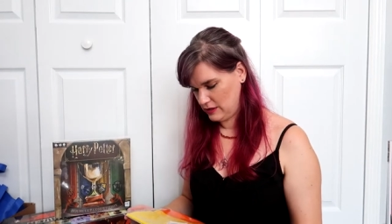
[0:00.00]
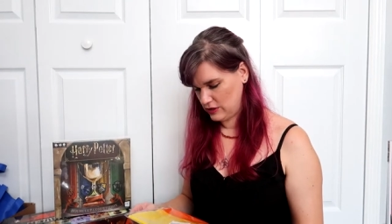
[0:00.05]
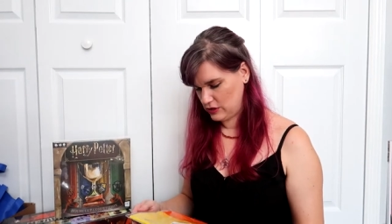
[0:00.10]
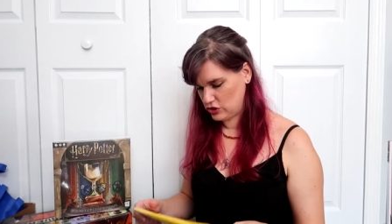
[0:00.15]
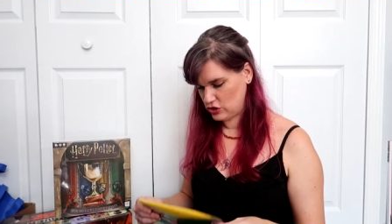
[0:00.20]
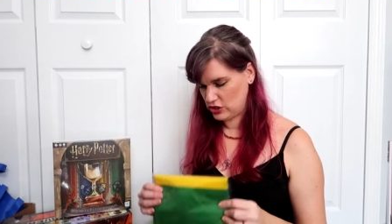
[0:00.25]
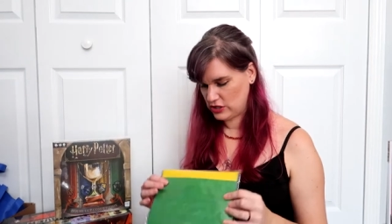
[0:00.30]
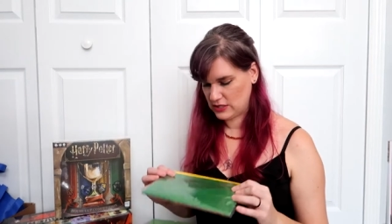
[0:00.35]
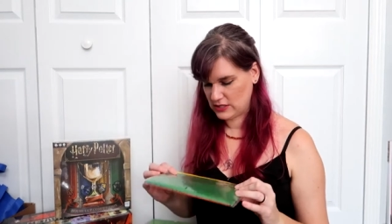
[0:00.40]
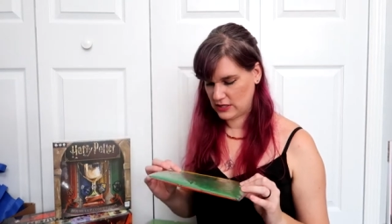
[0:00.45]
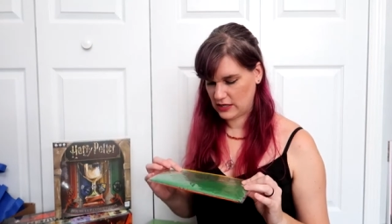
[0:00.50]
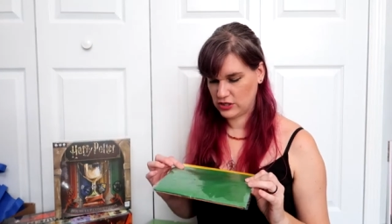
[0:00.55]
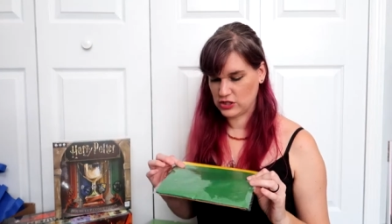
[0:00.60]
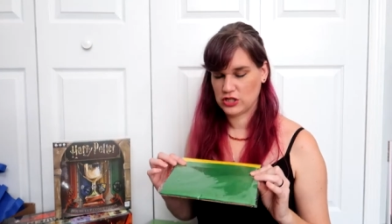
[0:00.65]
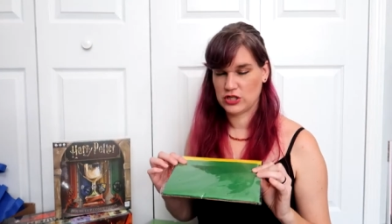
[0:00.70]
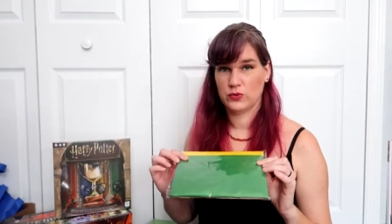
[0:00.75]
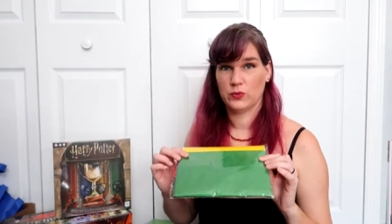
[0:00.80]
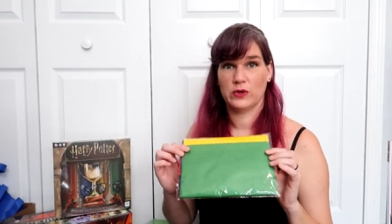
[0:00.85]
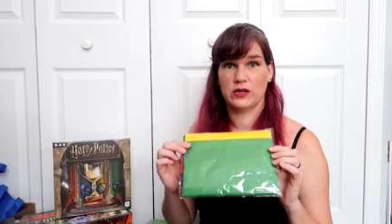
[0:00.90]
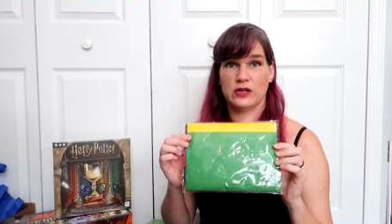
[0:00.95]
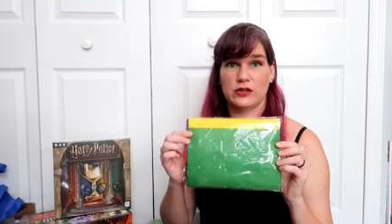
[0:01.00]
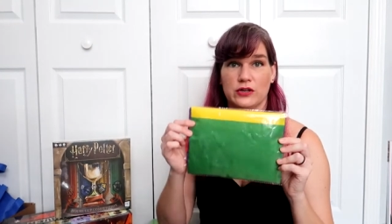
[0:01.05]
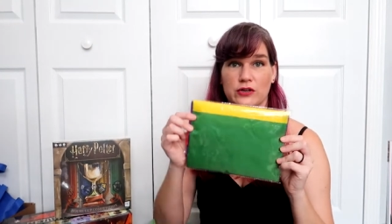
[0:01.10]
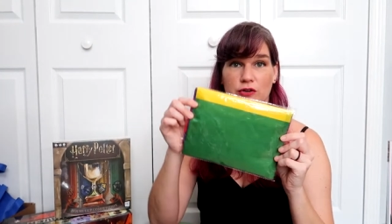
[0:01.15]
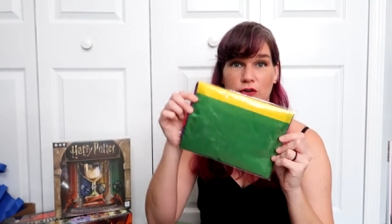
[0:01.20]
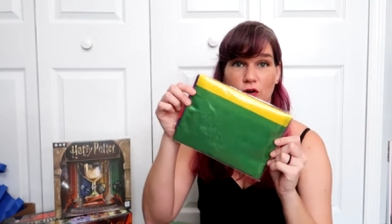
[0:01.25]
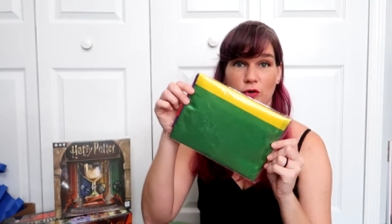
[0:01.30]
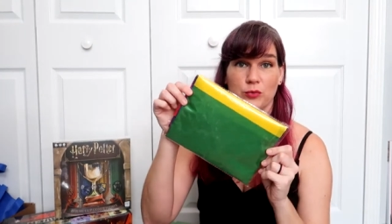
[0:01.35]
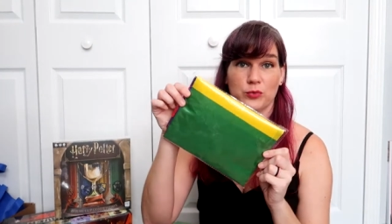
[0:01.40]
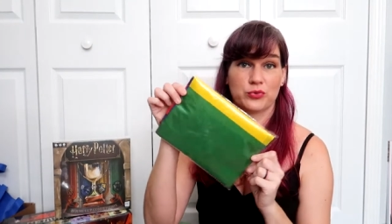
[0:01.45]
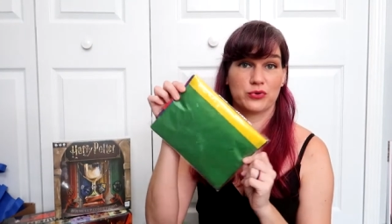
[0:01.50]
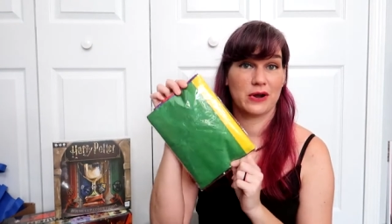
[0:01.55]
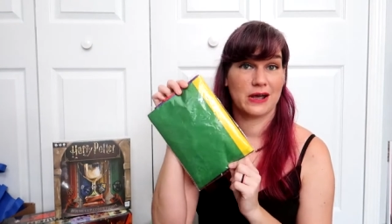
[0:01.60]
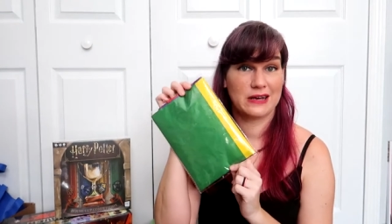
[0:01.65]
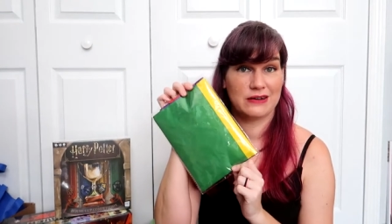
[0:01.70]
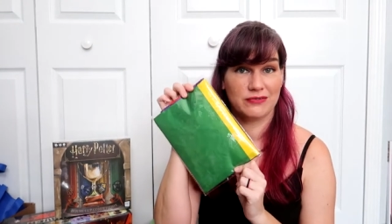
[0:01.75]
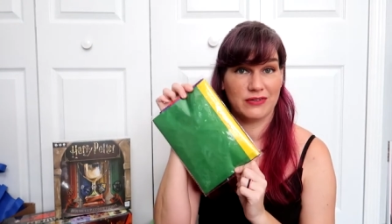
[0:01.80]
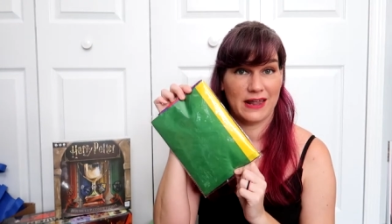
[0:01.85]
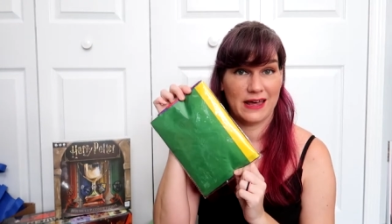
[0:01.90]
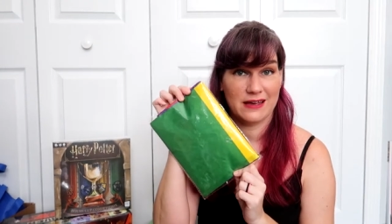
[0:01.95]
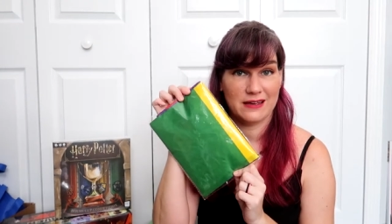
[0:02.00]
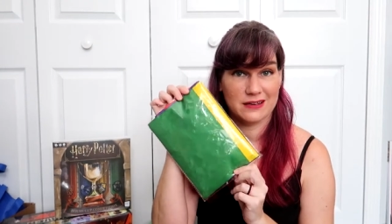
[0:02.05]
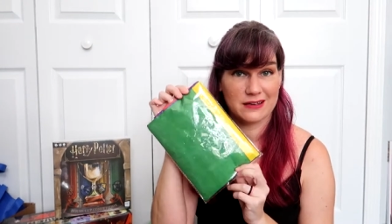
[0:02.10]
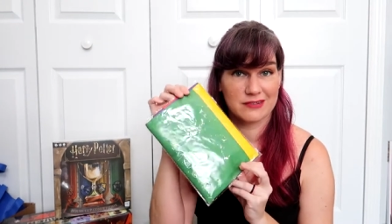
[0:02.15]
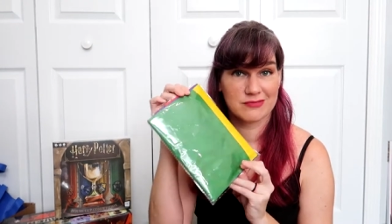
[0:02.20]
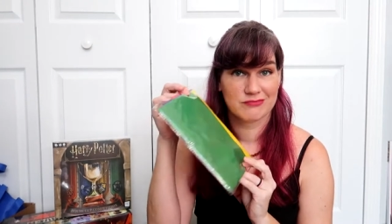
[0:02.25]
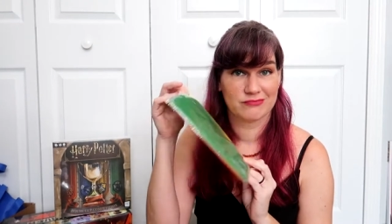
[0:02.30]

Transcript: She said she wanted her own pride flag.